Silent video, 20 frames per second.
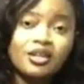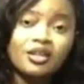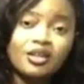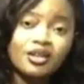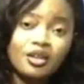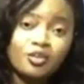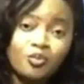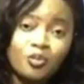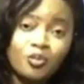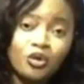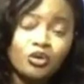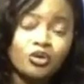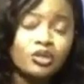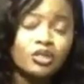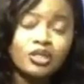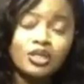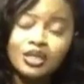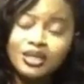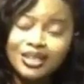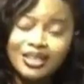
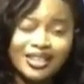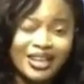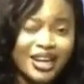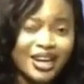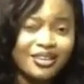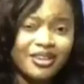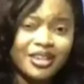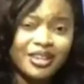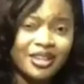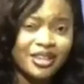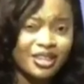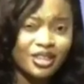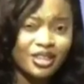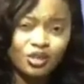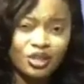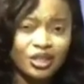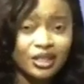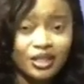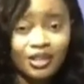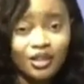pawns, 3 naira,
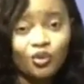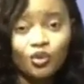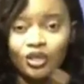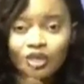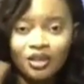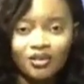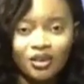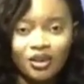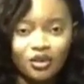$3, 3 whatever you